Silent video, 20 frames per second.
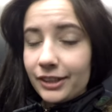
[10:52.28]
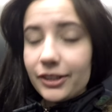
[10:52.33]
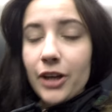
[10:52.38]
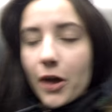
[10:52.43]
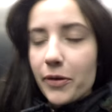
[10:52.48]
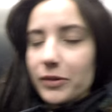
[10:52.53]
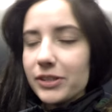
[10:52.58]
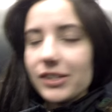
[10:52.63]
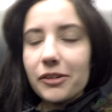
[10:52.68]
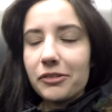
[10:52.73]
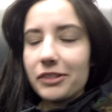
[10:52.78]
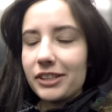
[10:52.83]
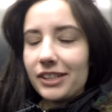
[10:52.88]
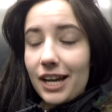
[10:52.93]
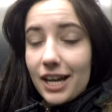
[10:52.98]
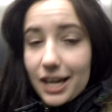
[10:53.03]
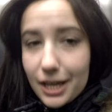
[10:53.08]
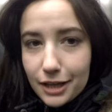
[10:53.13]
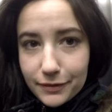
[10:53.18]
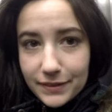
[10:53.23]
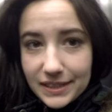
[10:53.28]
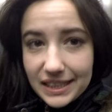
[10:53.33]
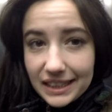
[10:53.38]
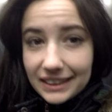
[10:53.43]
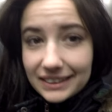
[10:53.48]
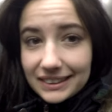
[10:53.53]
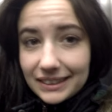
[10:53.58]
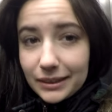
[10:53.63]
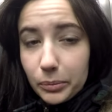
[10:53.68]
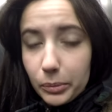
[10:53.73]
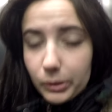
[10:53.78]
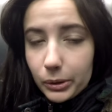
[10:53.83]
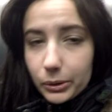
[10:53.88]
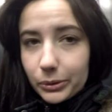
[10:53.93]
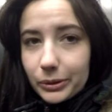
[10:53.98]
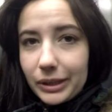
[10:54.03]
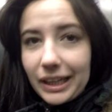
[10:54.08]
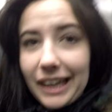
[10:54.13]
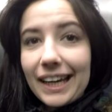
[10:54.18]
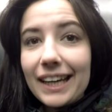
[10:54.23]
No, sorry, 6:30 in the
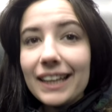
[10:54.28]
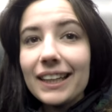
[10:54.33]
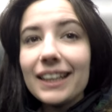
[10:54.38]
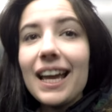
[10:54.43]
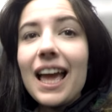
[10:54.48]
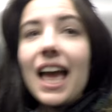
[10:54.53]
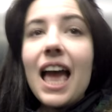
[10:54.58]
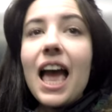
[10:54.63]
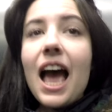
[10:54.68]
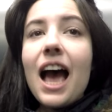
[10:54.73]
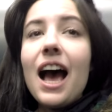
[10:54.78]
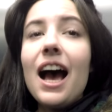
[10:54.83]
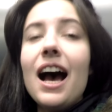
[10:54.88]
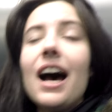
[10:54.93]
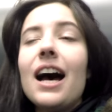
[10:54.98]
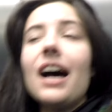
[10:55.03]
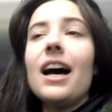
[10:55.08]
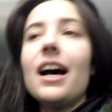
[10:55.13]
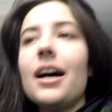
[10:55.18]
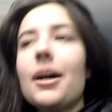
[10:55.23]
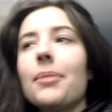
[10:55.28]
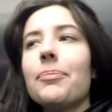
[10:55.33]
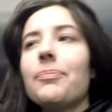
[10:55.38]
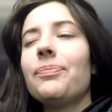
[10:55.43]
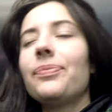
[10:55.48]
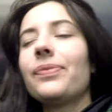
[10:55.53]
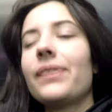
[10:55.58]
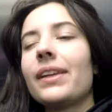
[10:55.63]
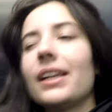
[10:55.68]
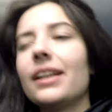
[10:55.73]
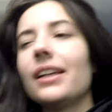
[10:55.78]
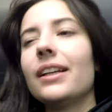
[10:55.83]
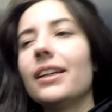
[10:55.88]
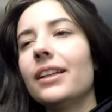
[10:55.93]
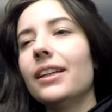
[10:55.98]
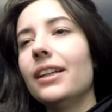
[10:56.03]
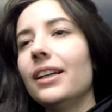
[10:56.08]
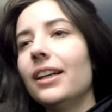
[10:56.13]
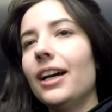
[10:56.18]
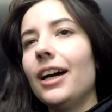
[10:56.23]
morning. I'm
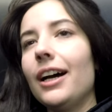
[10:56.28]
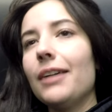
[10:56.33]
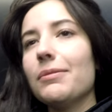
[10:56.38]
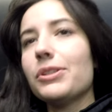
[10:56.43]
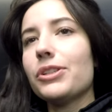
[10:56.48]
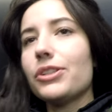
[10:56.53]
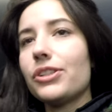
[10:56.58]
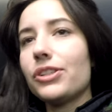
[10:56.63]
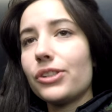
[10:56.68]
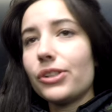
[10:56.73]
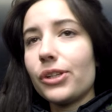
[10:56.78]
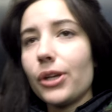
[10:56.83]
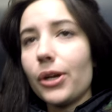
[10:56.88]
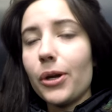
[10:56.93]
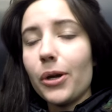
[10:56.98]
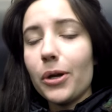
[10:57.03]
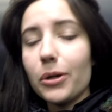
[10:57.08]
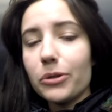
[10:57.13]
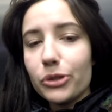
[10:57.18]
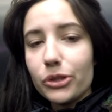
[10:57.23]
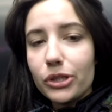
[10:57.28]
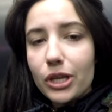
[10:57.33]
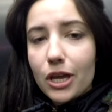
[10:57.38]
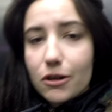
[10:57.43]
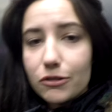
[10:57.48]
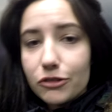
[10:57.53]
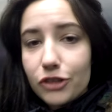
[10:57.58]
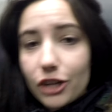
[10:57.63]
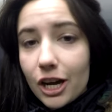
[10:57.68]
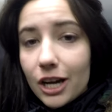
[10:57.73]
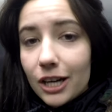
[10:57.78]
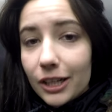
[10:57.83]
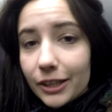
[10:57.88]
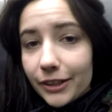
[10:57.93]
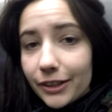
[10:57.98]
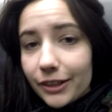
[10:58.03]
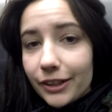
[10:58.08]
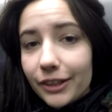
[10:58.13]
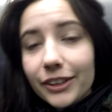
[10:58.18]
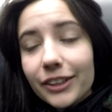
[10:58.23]
just so
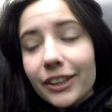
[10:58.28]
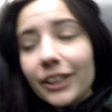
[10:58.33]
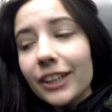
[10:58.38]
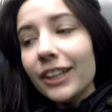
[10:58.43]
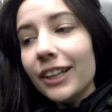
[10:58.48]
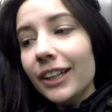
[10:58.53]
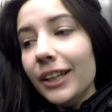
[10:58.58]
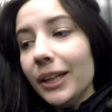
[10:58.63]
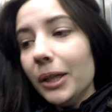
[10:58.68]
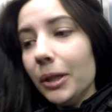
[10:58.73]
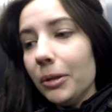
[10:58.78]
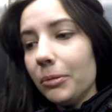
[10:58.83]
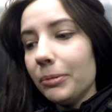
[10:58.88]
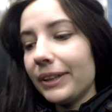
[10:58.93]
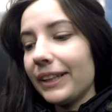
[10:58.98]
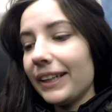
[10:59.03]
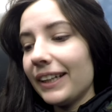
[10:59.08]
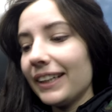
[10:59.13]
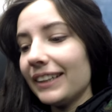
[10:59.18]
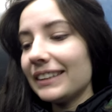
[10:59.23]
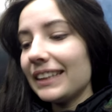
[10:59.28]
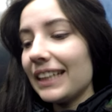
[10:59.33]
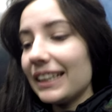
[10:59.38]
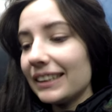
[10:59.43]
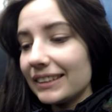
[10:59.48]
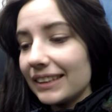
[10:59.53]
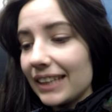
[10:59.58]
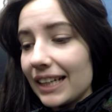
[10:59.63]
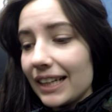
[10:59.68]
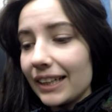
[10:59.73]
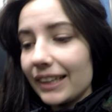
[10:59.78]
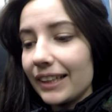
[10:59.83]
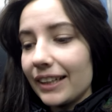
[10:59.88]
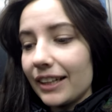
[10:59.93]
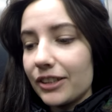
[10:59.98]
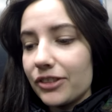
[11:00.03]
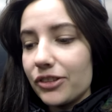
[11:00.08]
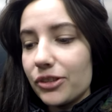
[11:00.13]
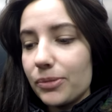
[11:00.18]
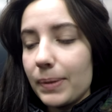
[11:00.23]
tired because last night
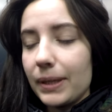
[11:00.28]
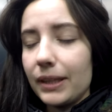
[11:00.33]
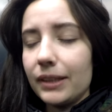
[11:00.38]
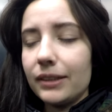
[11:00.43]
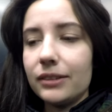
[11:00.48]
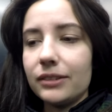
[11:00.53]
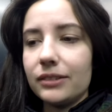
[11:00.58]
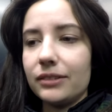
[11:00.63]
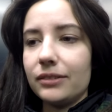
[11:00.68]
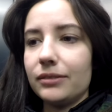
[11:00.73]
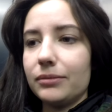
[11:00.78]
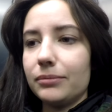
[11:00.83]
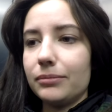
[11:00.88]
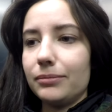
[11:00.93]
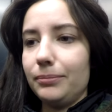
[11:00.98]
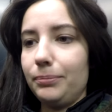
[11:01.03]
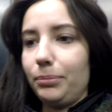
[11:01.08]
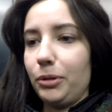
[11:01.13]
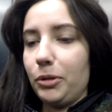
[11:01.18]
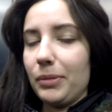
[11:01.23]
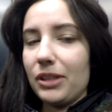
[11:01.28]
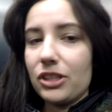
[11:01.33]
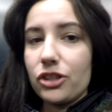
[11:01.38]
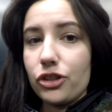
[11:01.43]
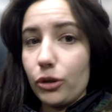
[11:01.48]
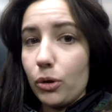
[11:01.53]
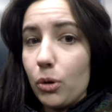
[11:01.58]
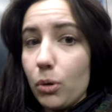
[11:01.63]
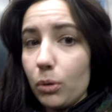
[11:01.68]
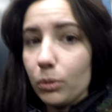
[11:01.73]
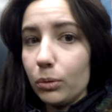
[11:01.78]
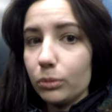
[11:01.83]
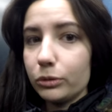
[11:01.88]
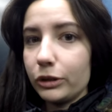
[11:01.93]
I just spent pretty much the whole